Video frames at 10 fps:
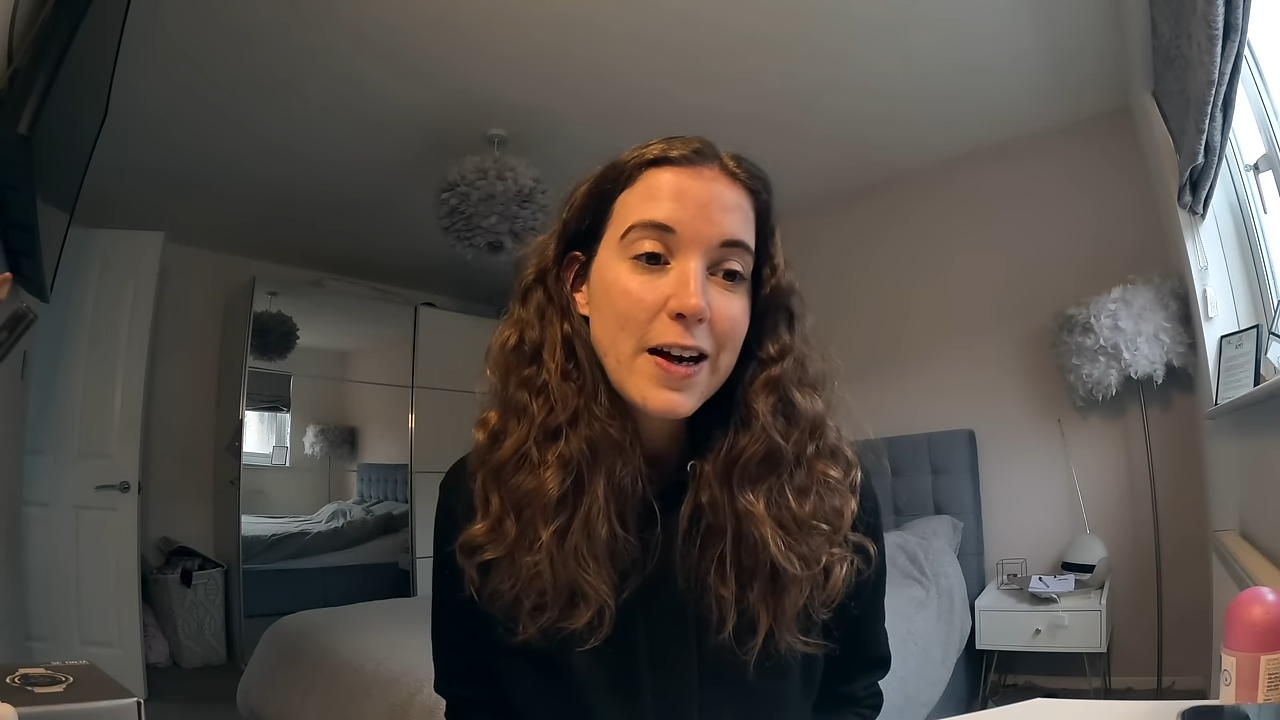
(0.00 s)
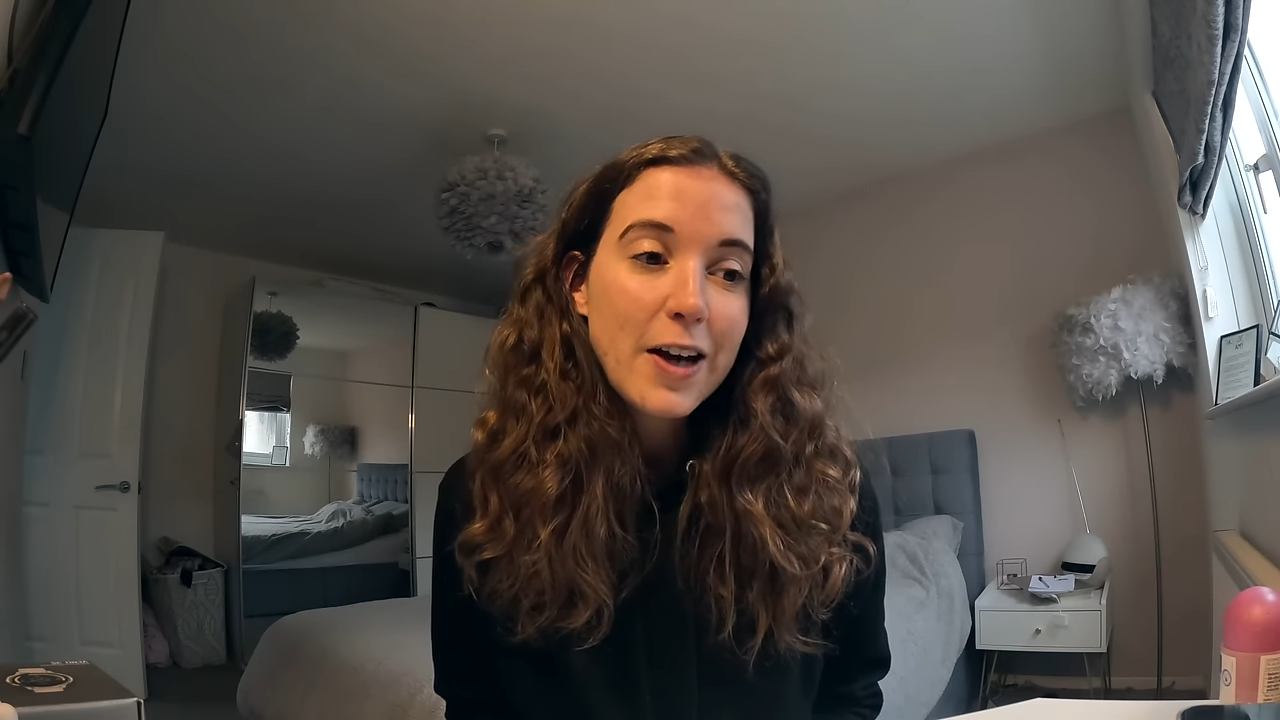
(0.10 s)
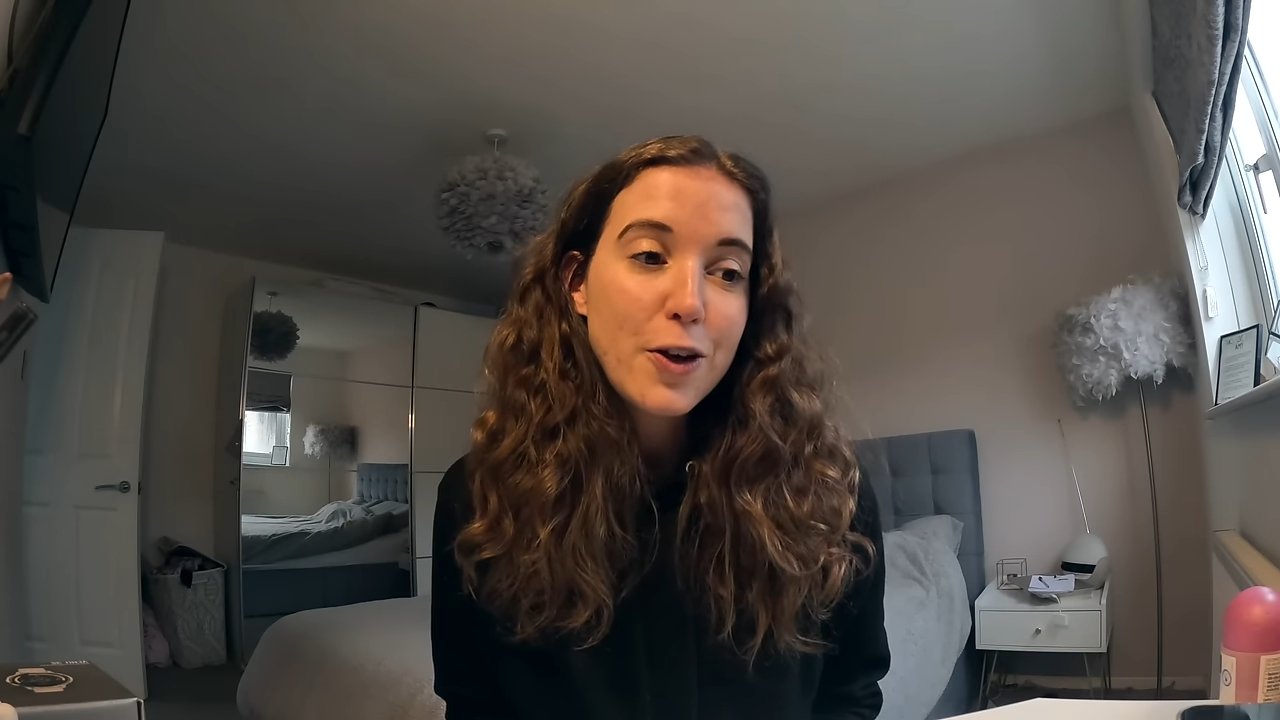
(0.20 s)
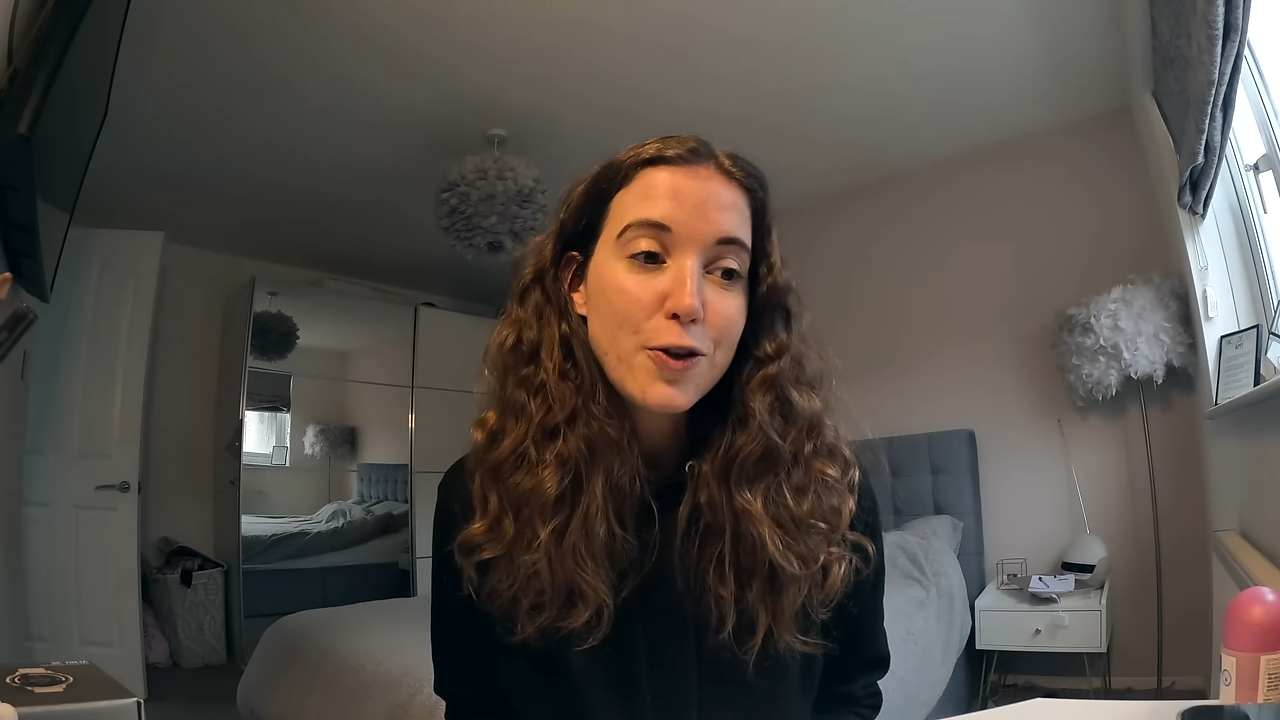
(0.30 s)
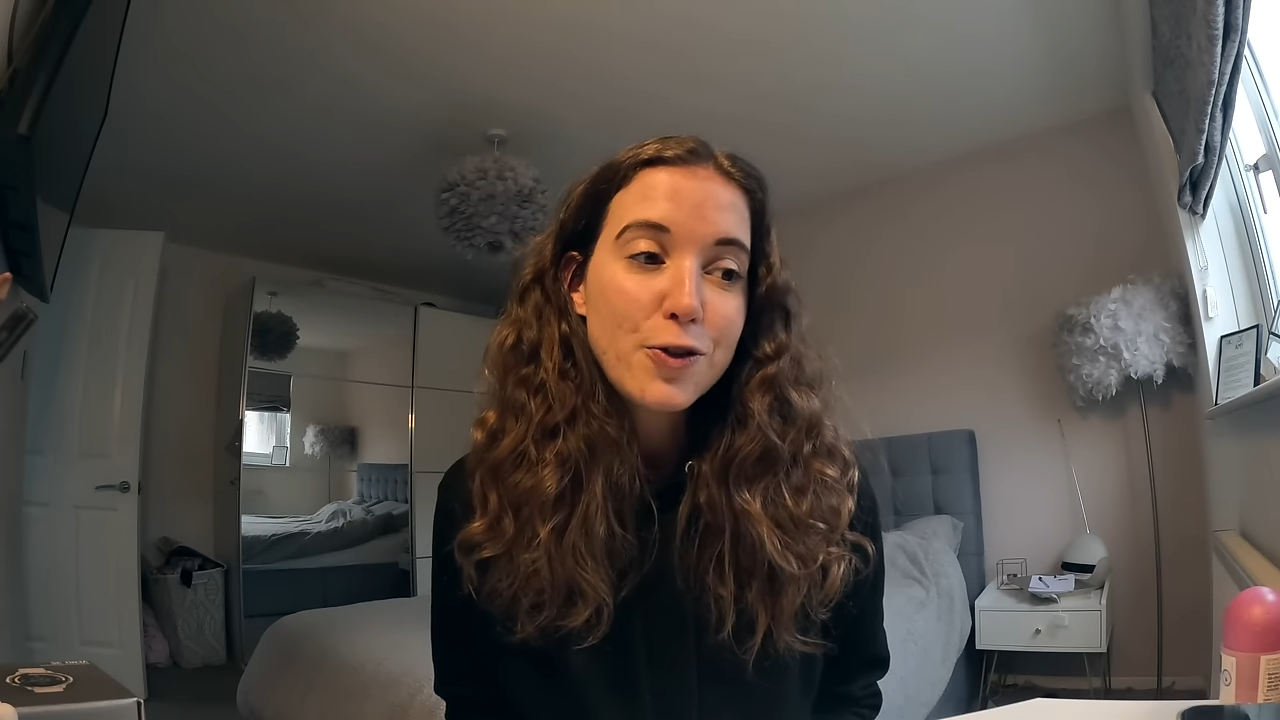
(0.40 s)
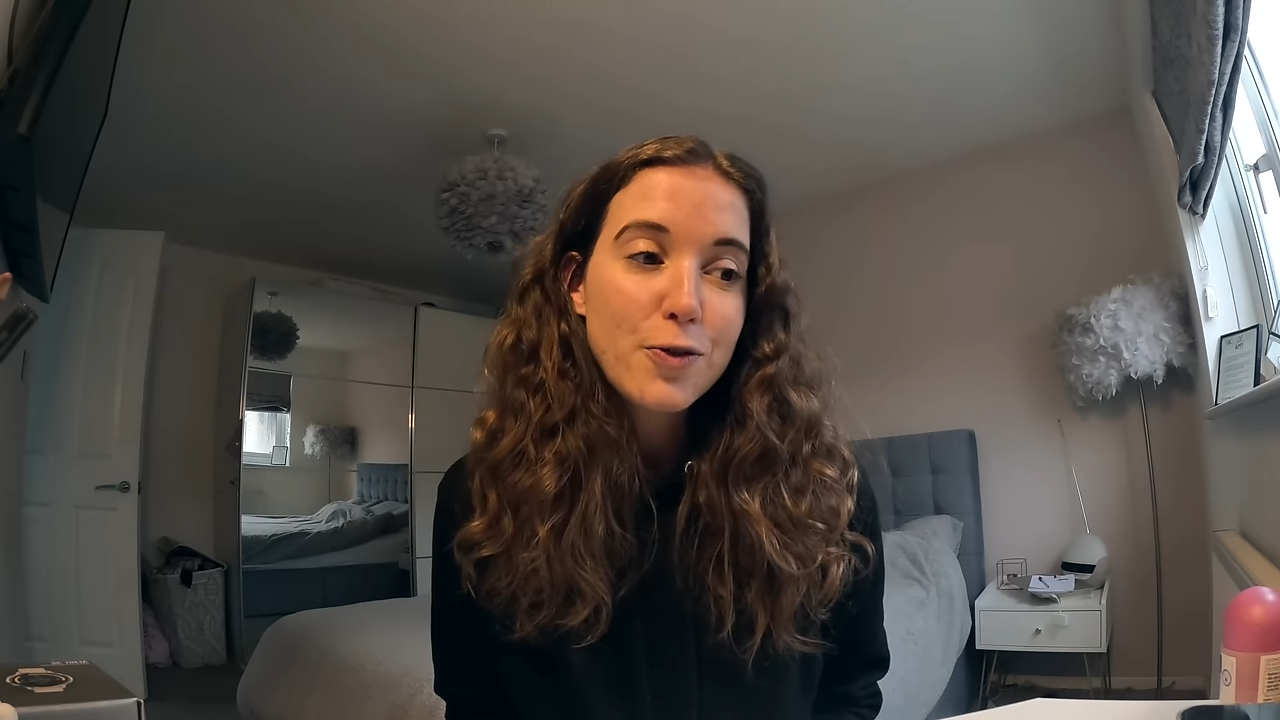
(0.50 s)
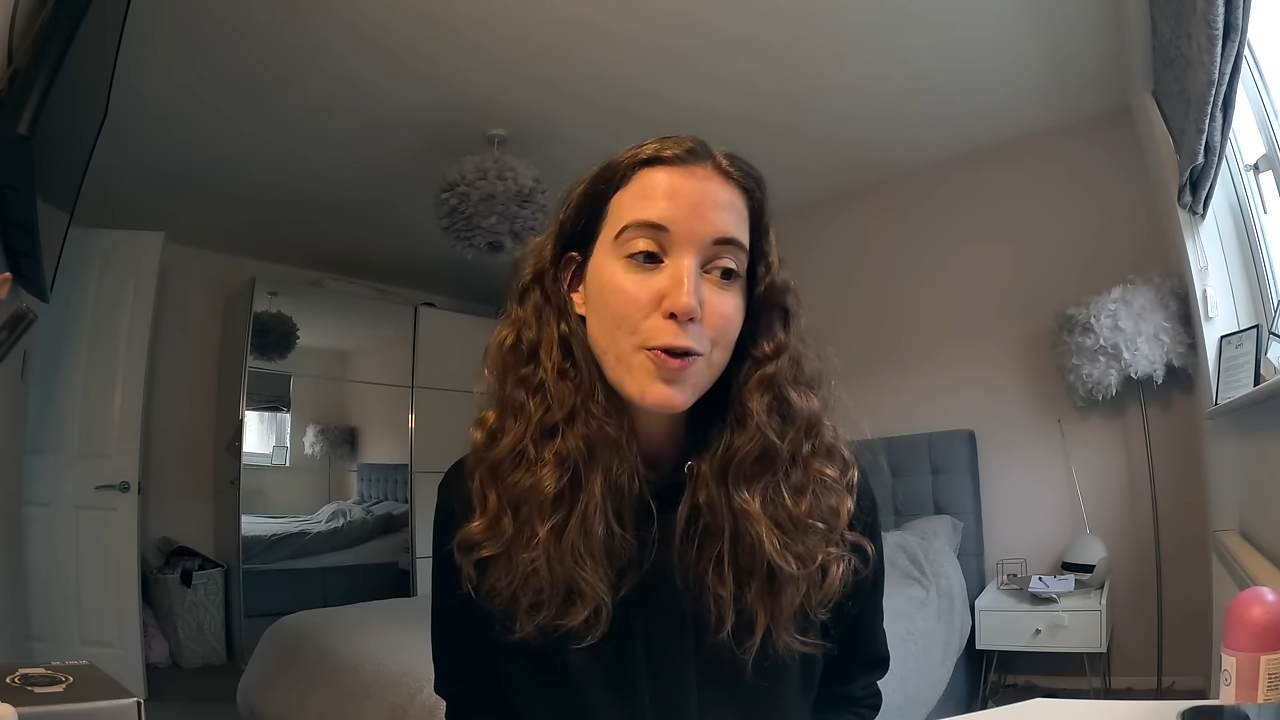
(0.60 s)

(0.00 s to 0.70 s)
I used to